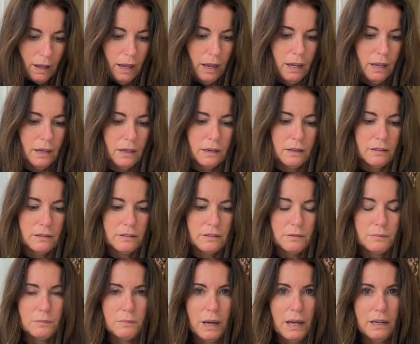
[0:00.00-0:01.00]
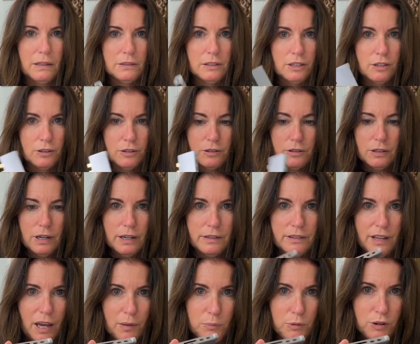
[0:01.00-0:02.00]
and my little
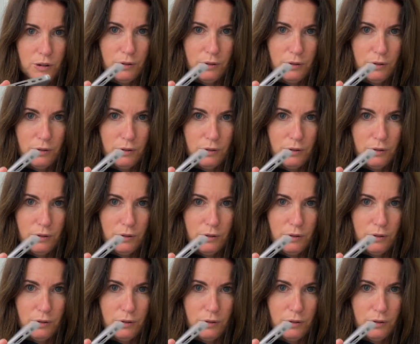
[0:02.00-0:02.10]
adapter